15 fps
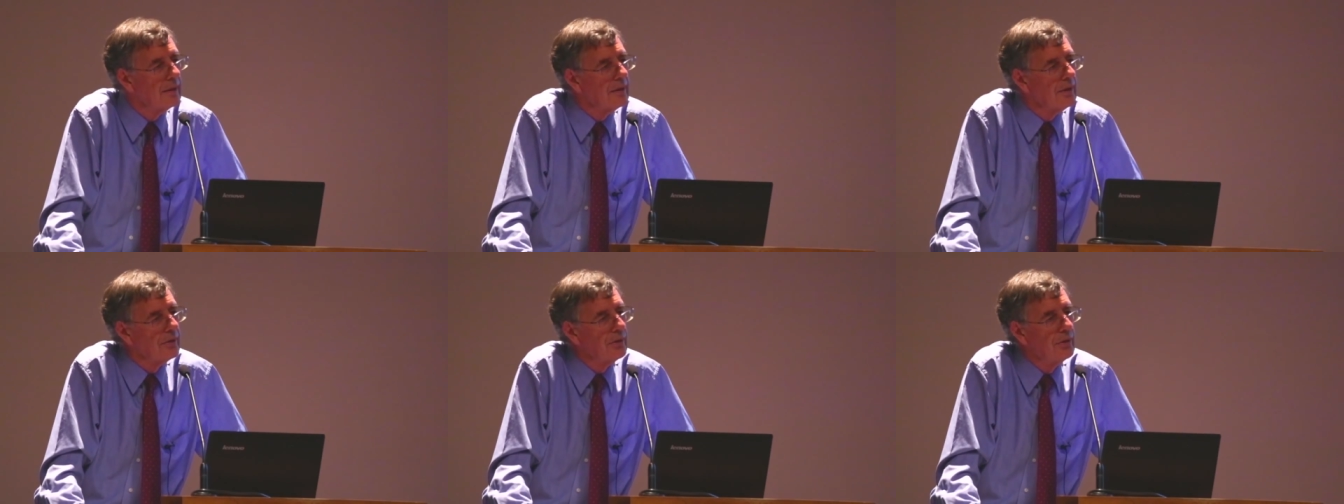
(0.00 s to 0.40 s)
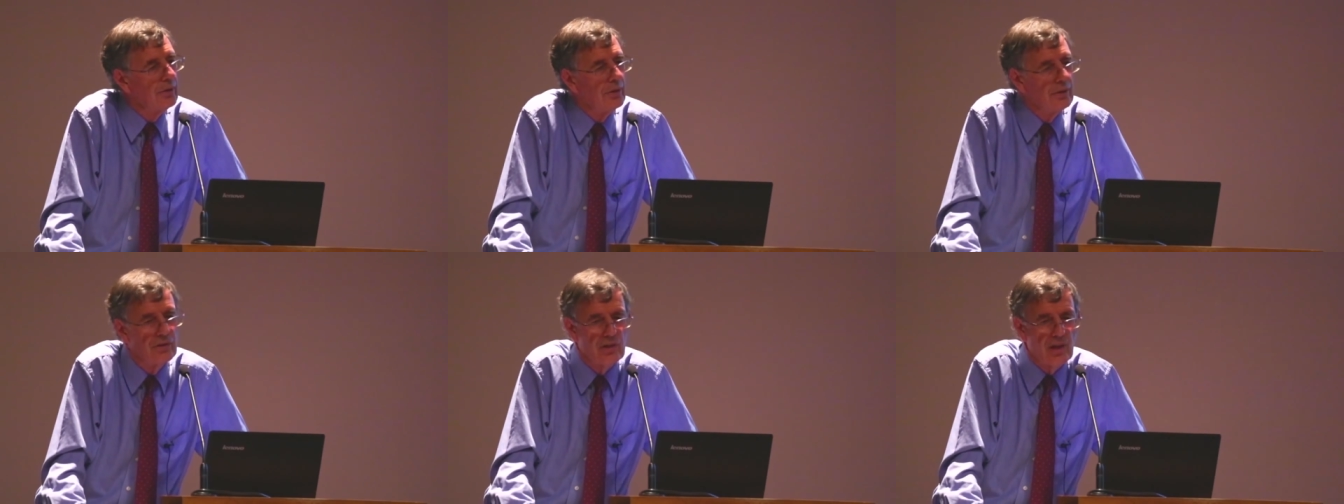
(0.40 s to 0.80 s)
The
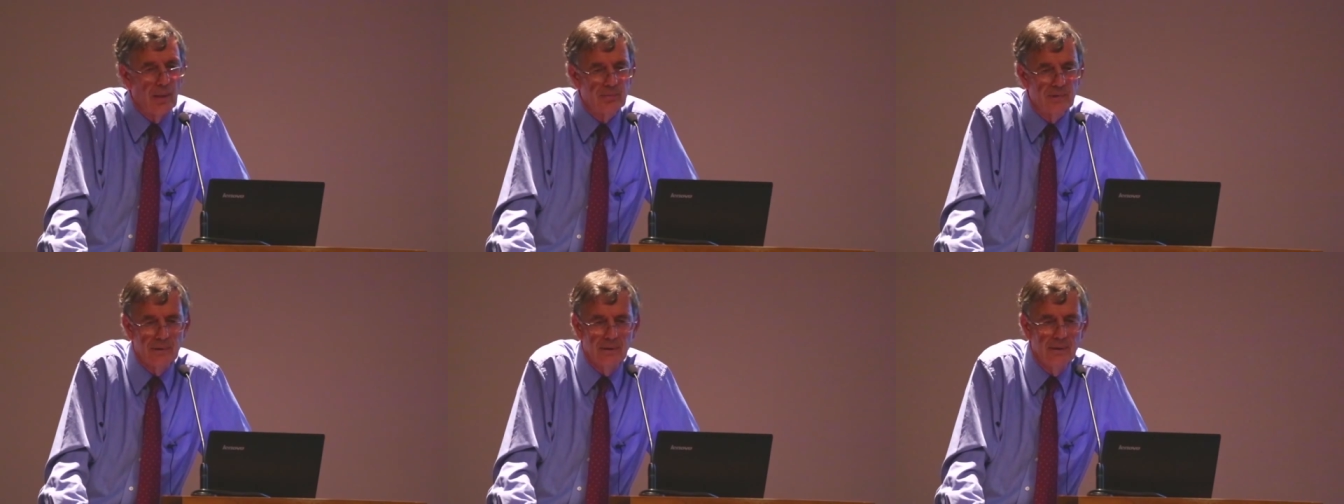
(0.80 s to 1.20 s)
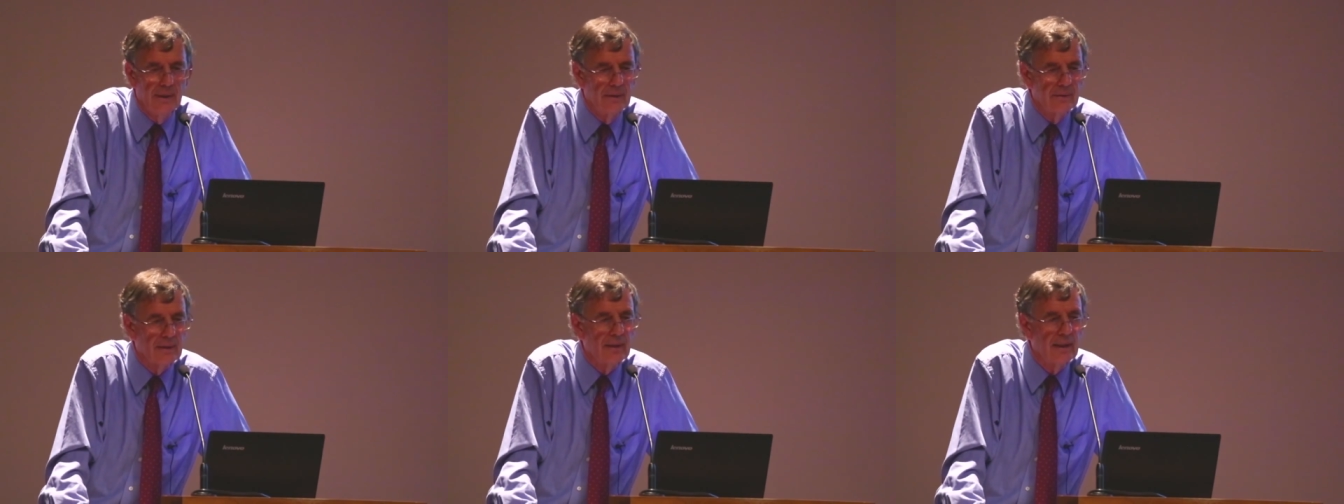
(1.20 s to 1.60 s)
third chapter
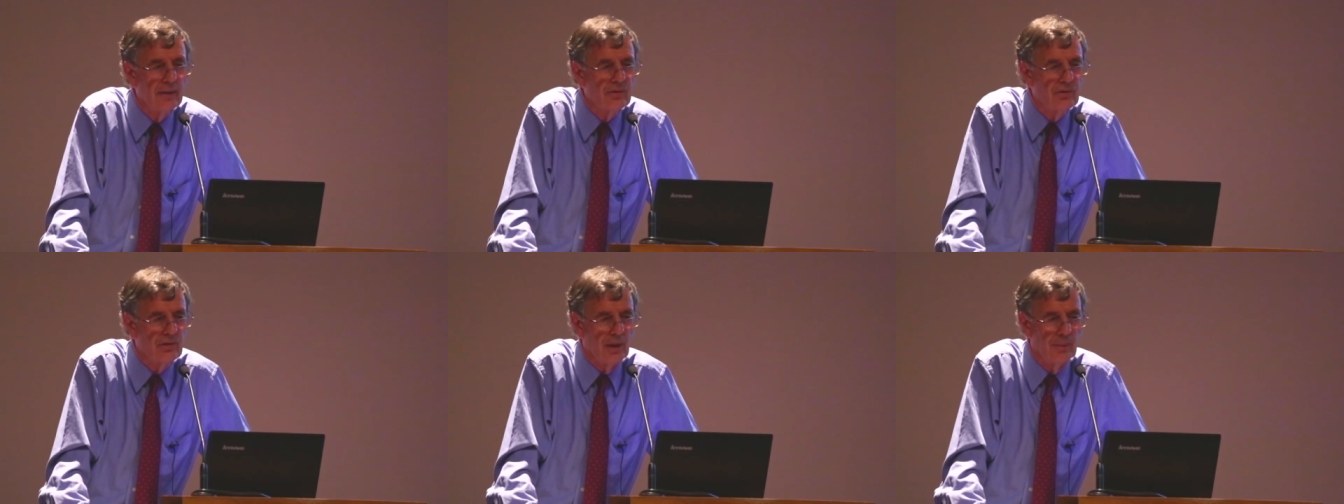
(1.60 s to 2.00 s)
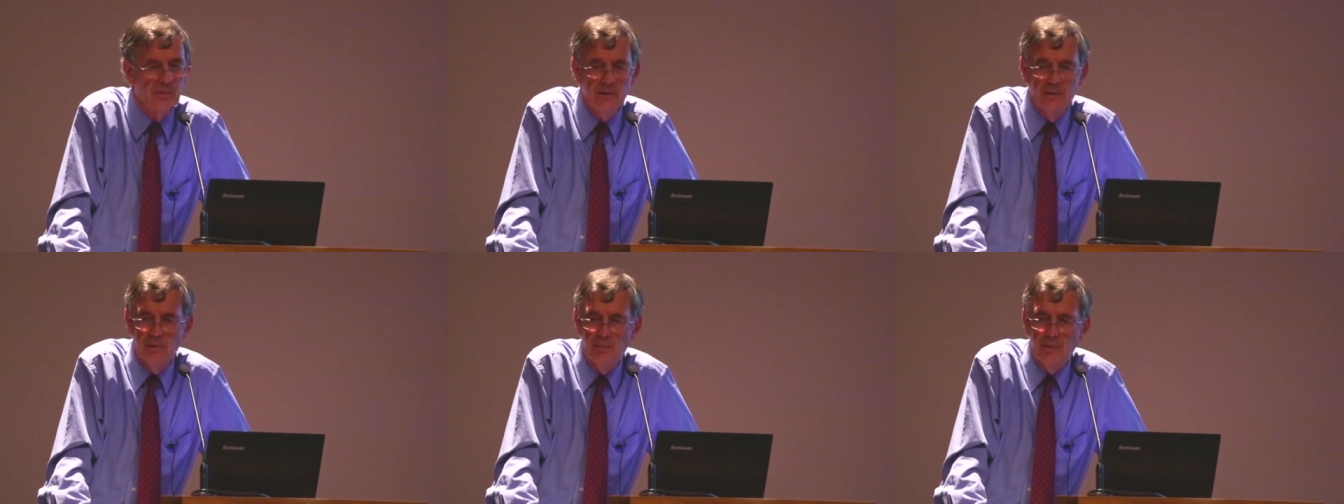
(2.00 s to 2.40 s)
and the last
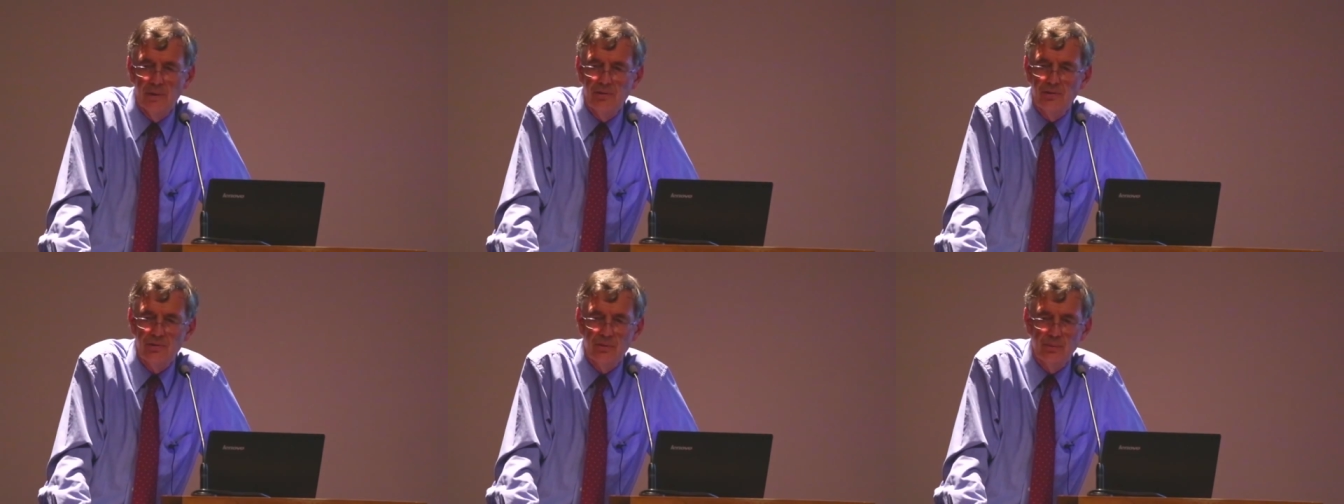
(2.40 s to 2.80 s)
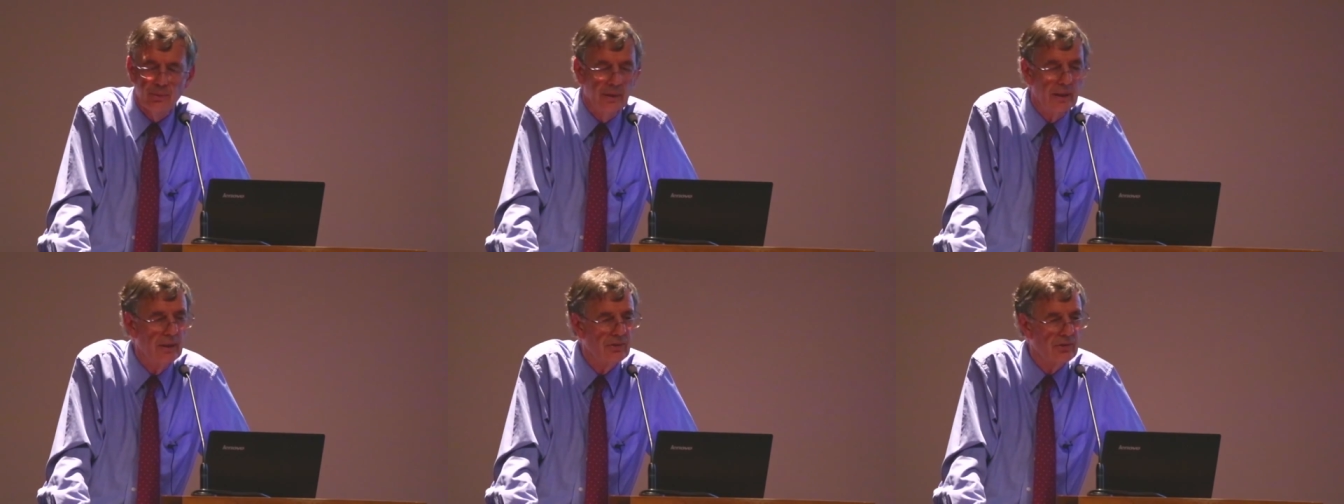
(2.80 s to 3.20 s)
chapter in my
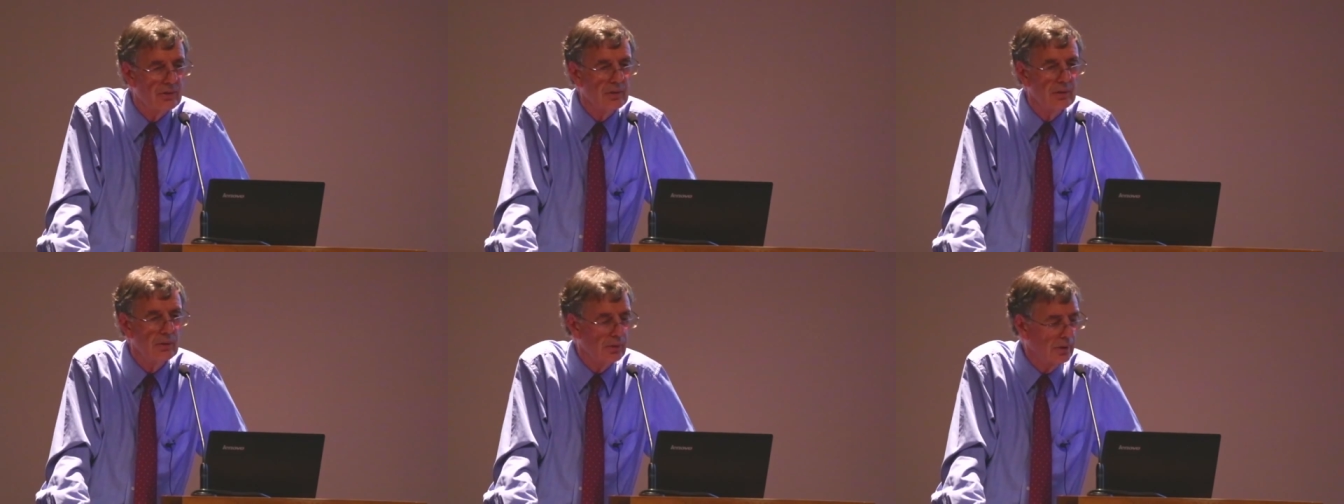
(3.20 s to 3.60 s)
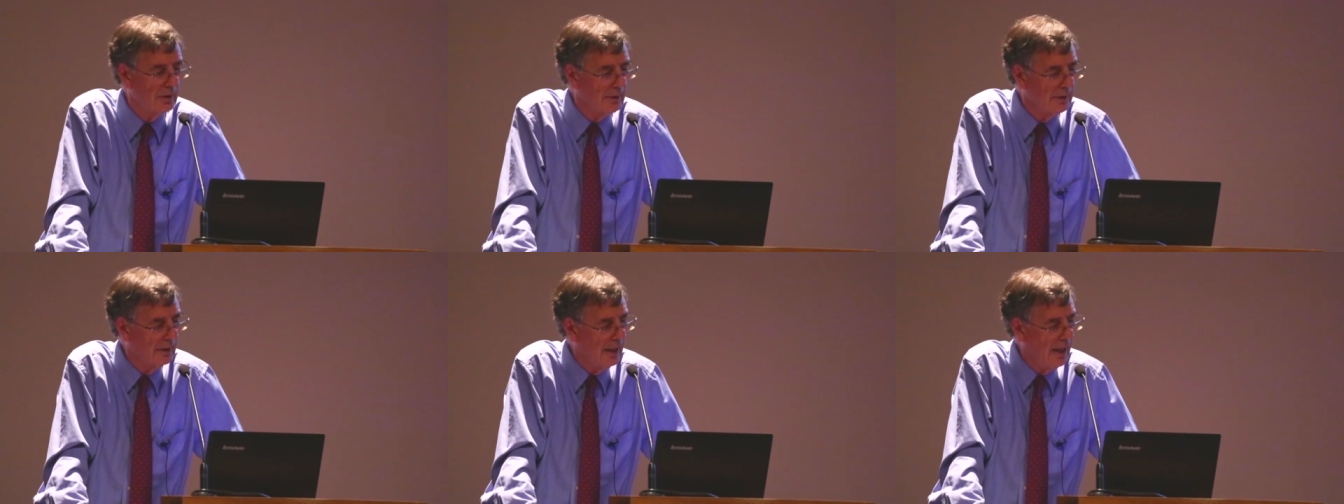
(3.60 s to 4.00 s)
story is to look
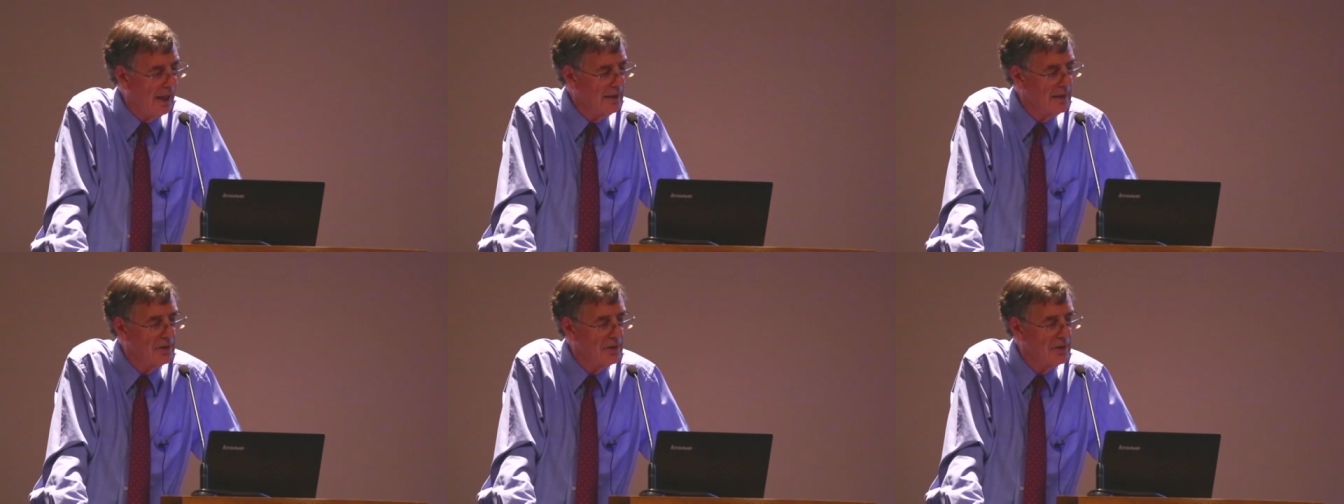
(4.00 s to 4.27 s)
at